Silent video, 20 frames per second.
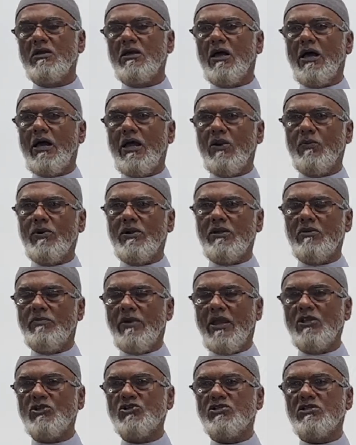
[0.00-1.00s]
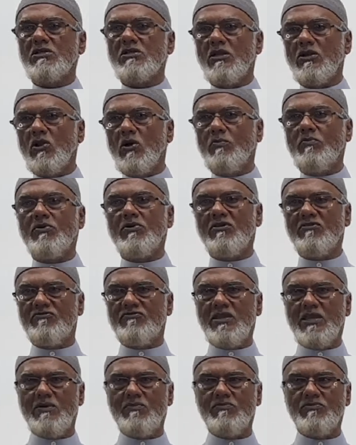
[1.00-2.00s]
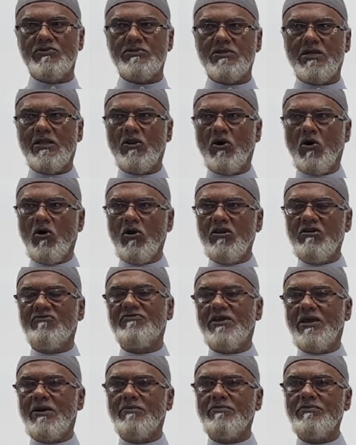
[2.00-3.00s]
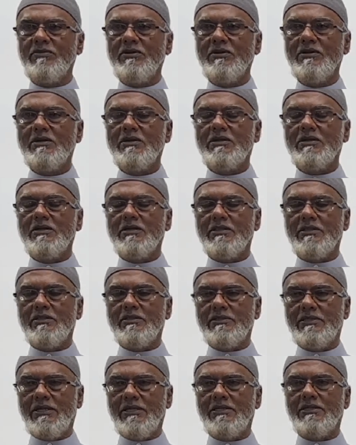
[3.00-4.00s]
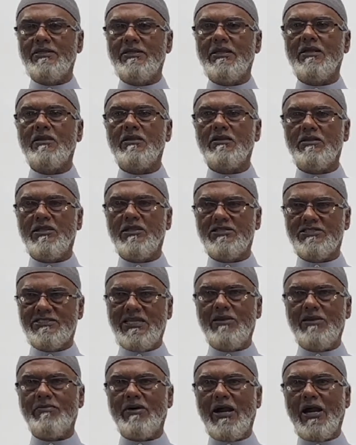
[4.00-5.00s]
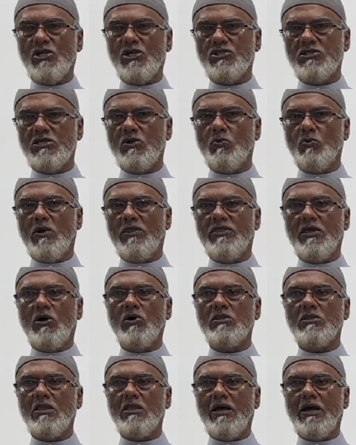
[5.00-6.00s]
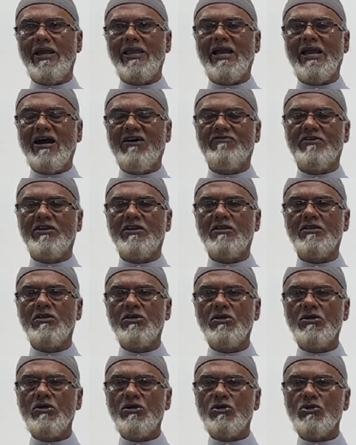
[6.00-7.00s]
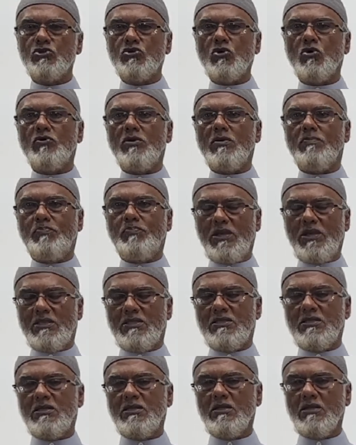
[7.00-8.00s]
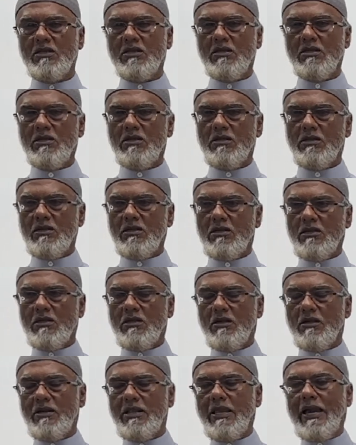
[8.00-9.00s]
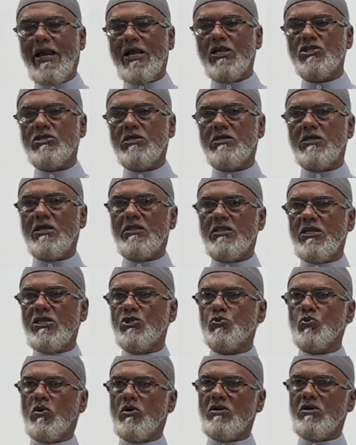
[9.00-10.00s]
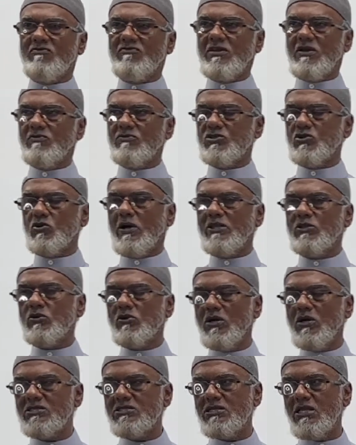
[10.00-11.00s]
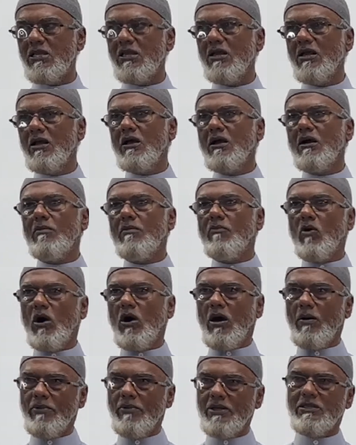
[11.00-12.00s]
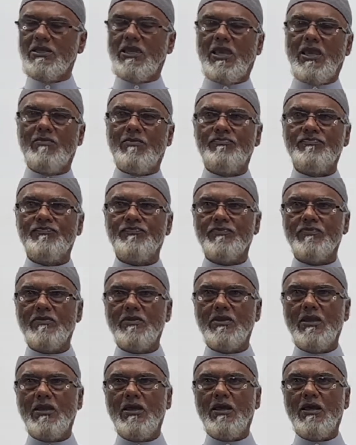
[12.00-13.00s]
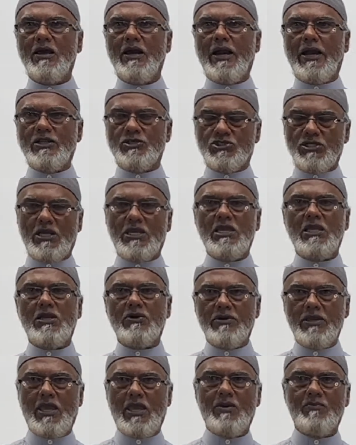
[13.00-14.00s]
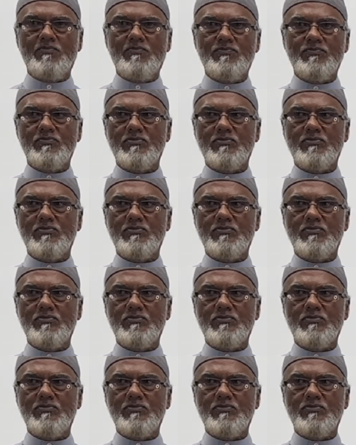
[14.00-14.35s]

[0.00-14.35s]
and we mention a number of names, and all of them did the same action without I having to repeat the action at each one of them. So I do not say Muhammad came and Shakir came